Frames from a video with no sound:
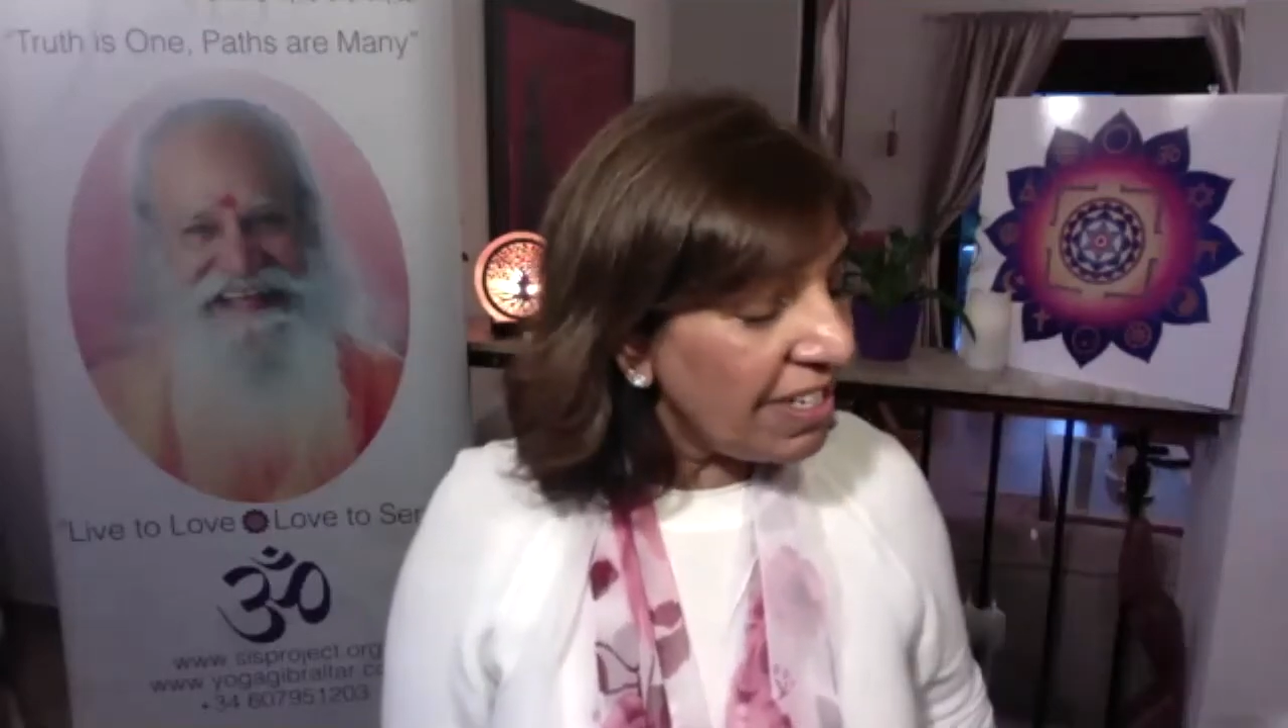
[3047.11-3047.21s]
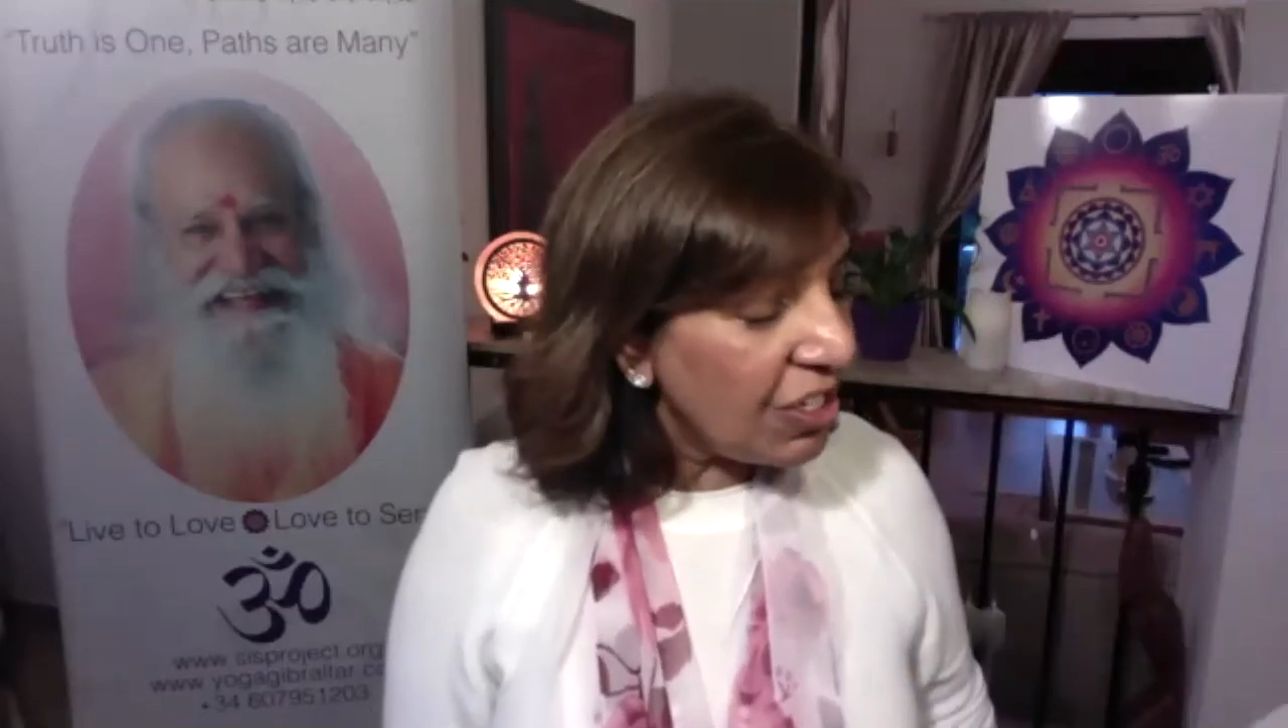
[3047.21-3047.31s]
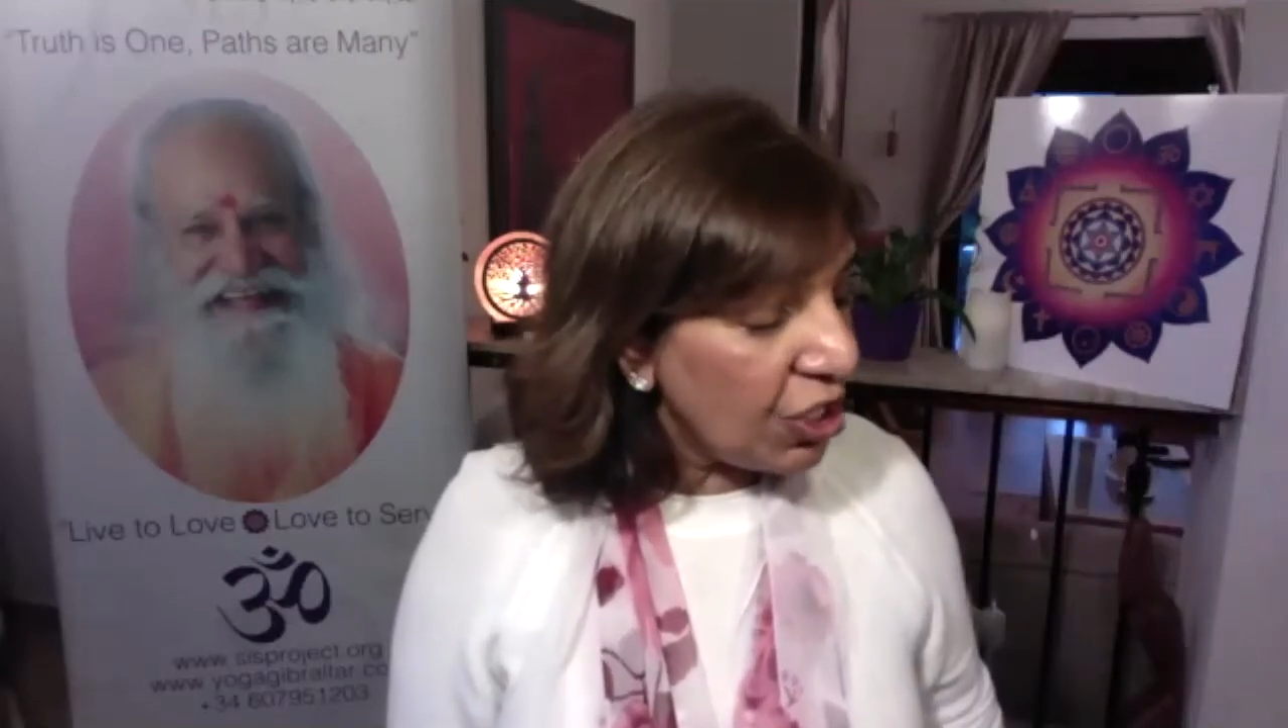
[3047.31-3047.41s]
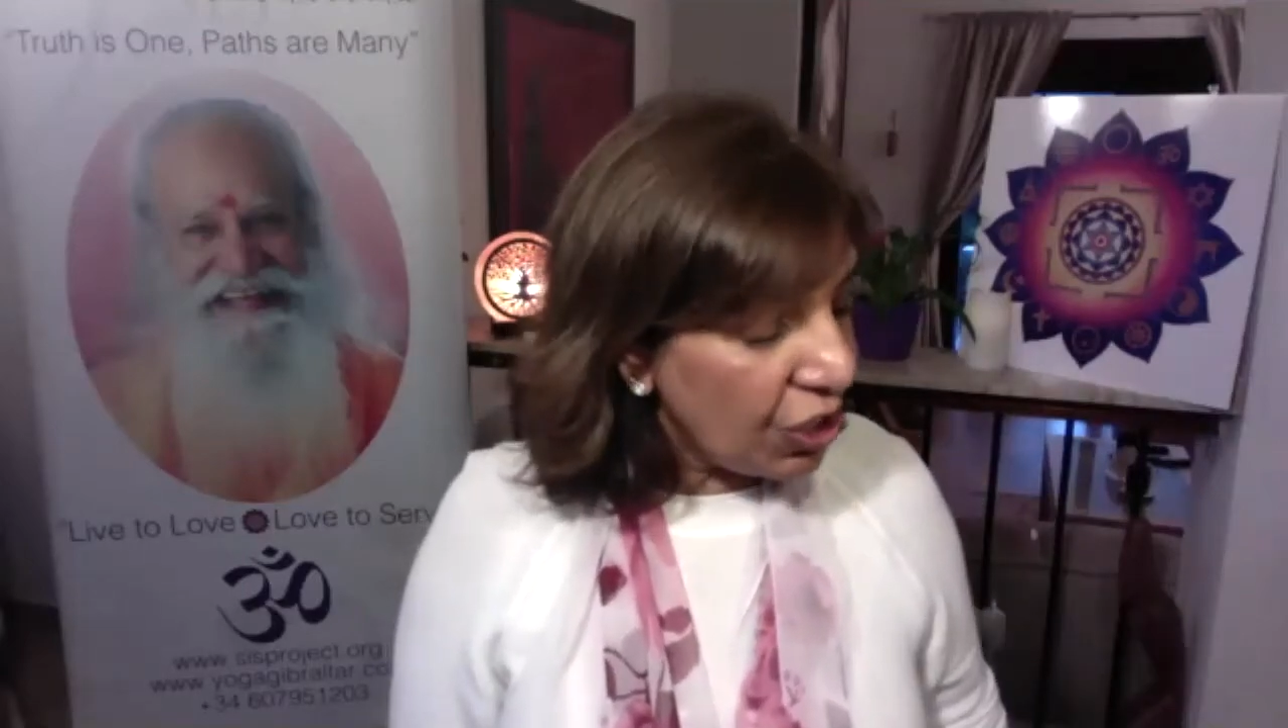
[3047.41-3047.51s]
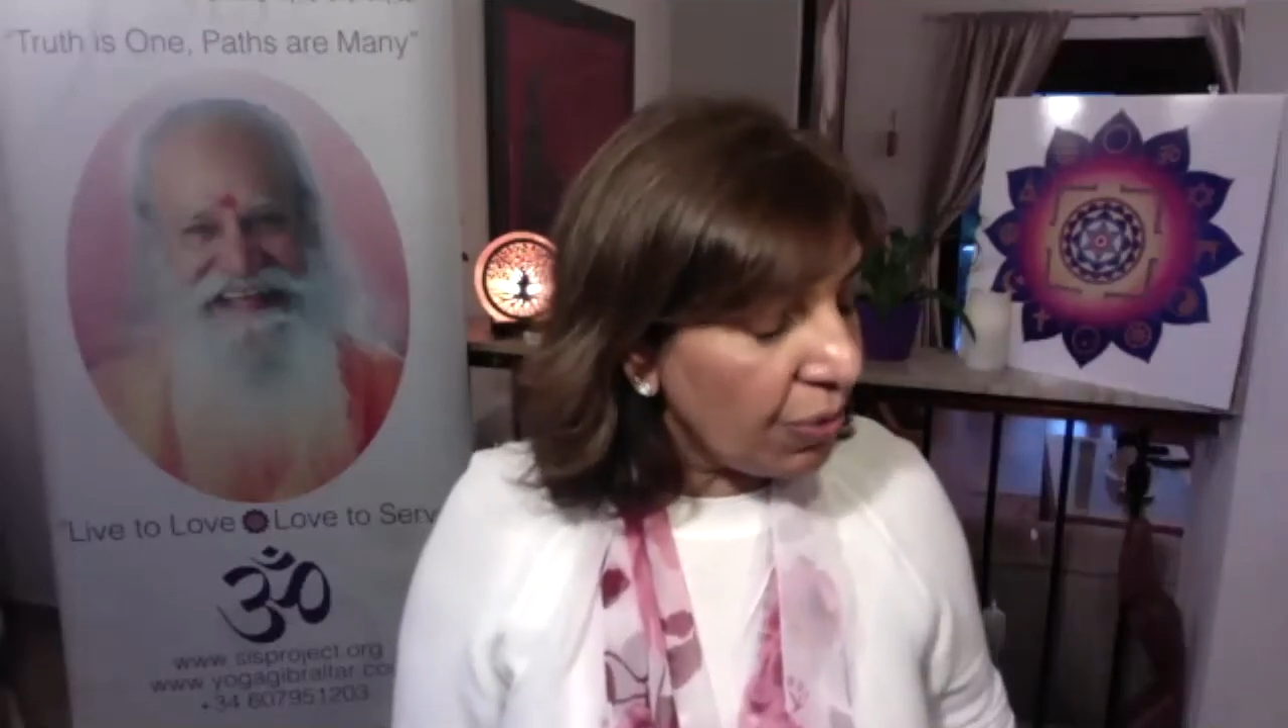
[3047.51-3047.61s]

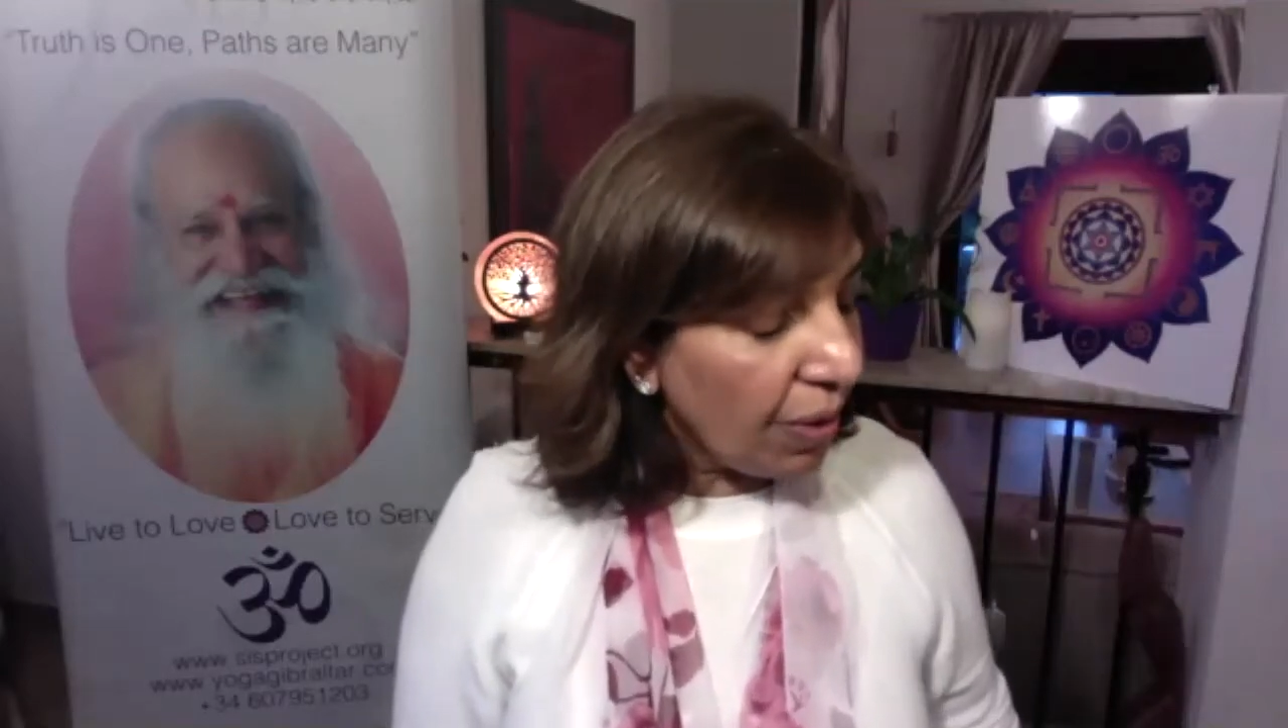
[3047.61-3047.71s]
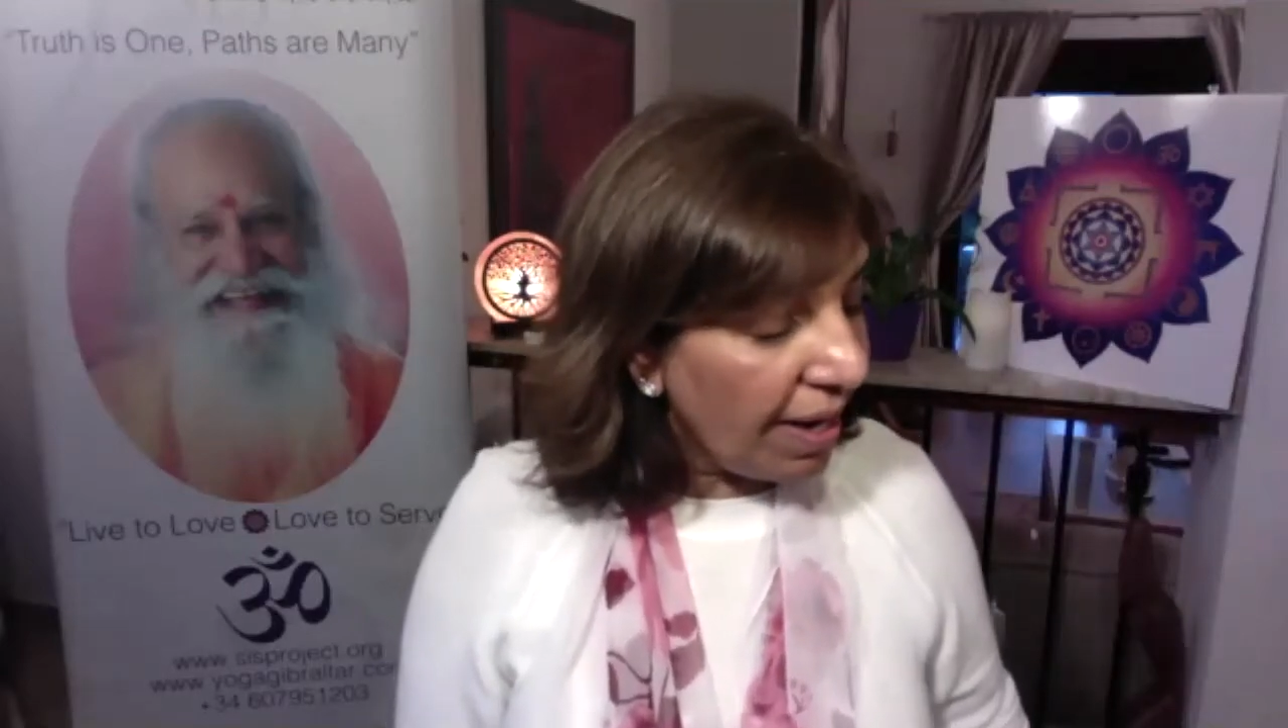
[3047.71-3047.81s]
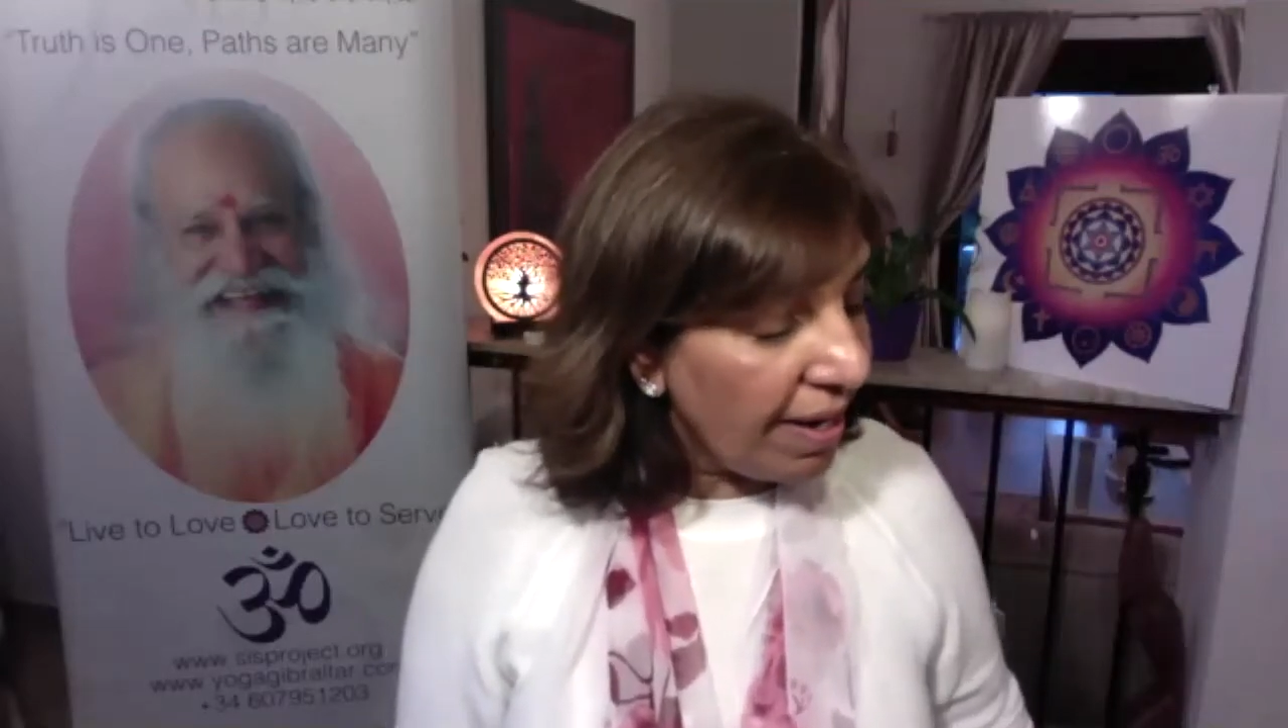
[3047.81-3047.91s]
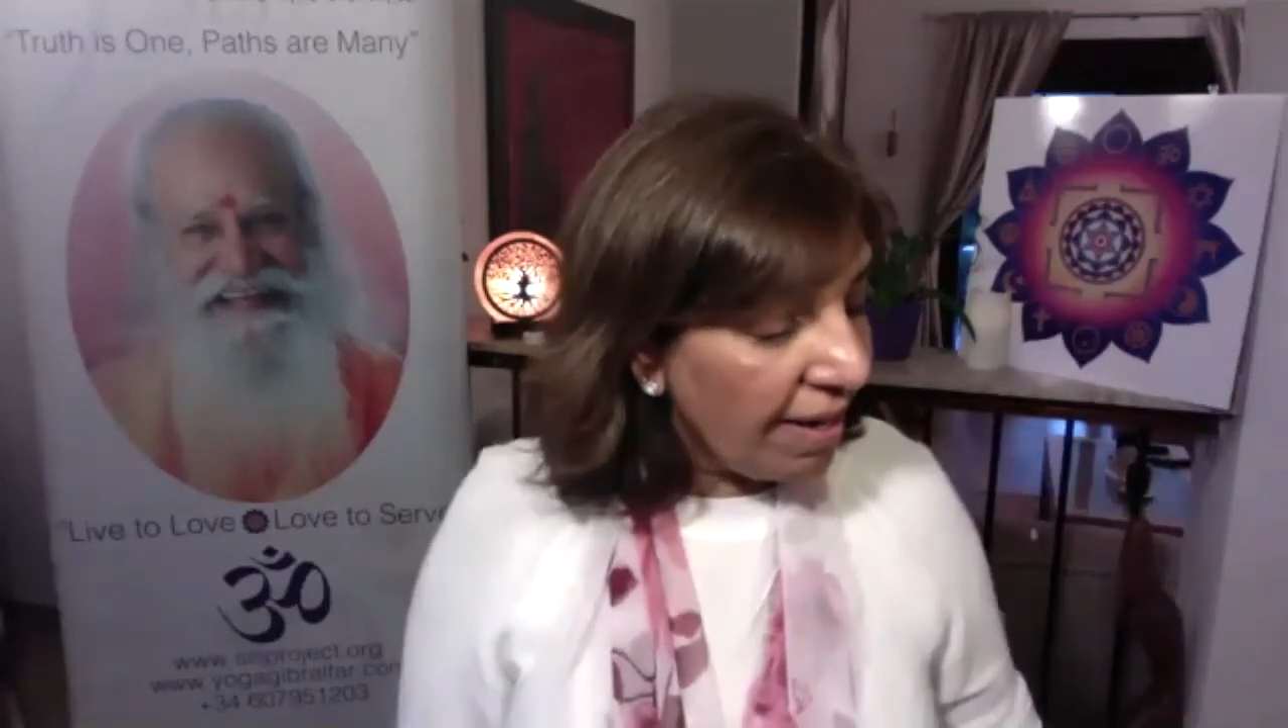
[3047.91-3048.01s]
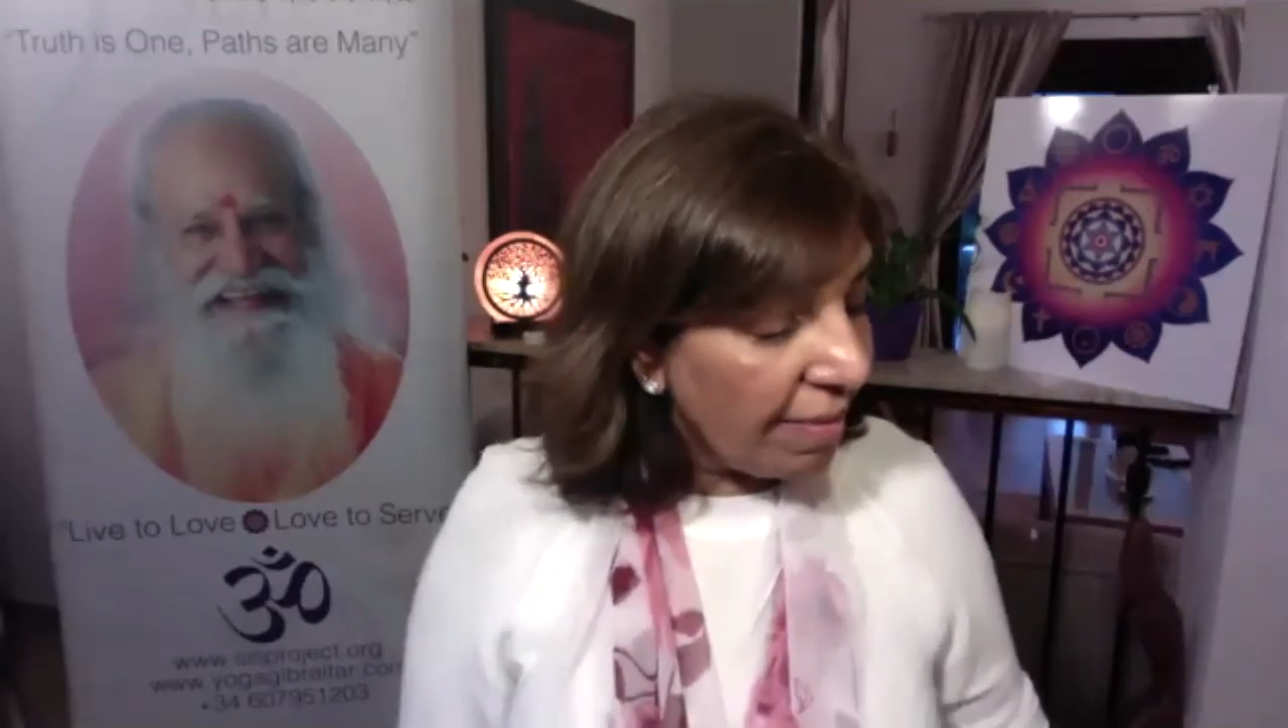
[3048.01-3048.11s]
sure,